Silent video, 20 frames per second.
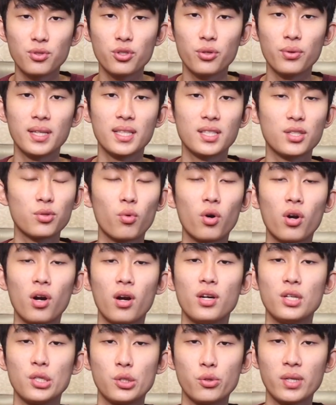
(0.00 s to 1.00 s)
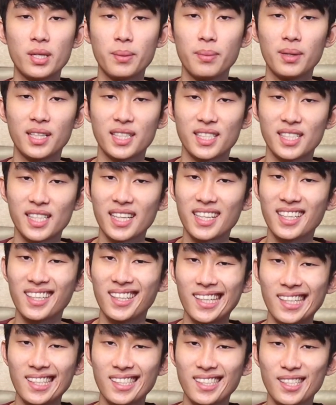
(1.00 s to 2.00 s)
to its 120 millisecond
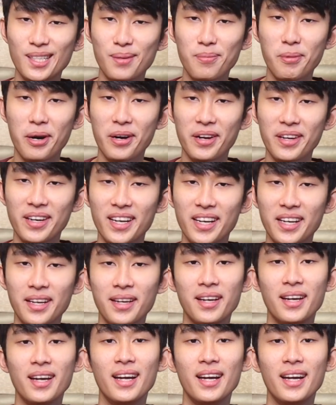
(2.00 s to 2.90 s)
latency marketing,